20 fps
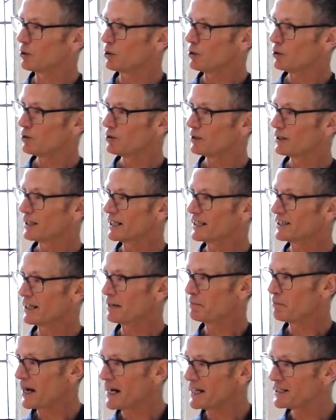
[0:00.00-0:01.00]
the wall. Is it
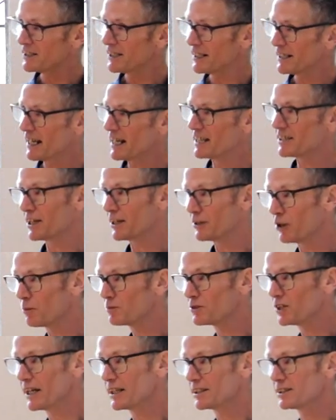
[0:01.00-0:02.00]
a painting? Is it an
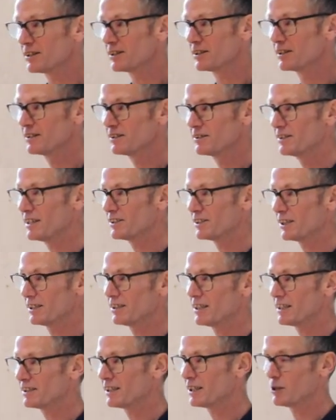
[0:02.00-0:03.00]
object? There's a,
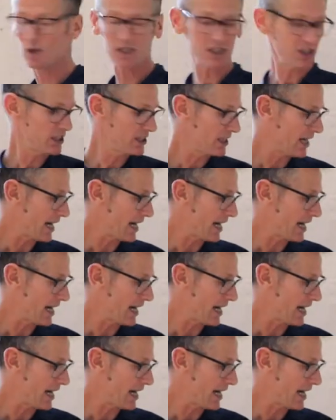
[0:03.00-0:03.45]
there's a question